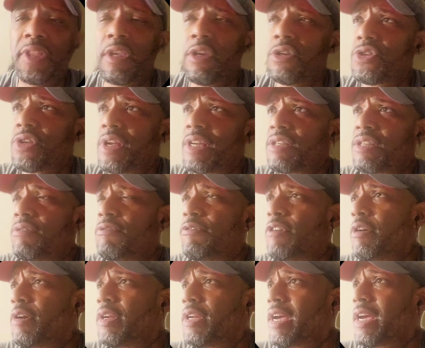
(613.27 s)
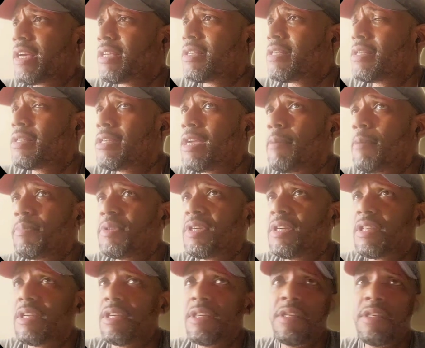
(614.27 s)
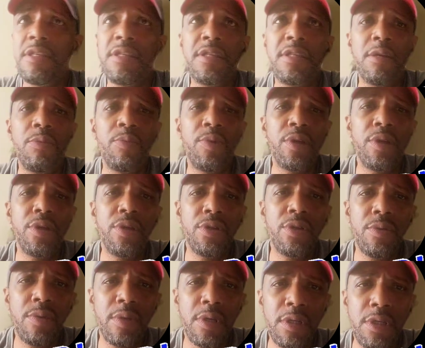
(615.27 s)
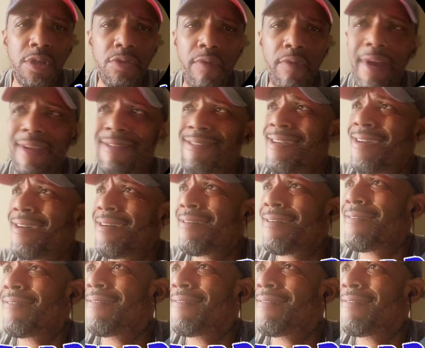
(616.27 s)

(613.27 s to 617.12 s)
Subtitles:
So that's the very next step to this, and we're gonna do this right now.